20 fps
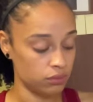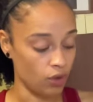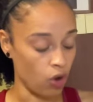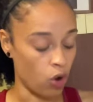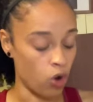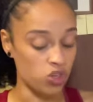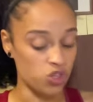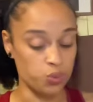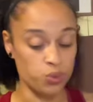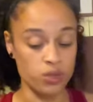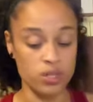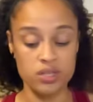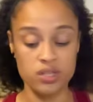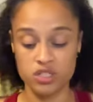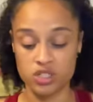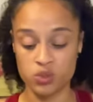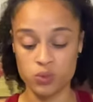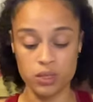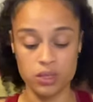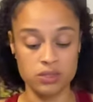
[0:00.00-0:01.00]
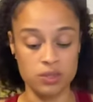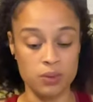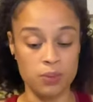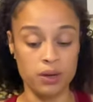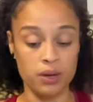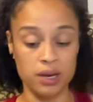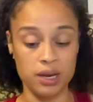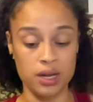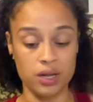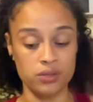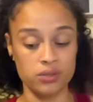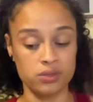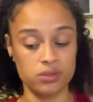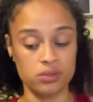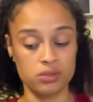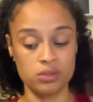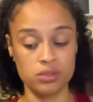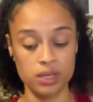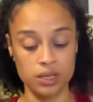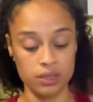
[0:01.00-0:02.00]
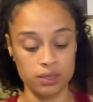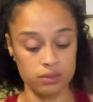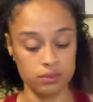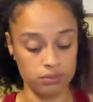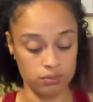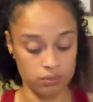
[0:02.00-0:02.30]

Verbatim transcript: or this is what somebody else did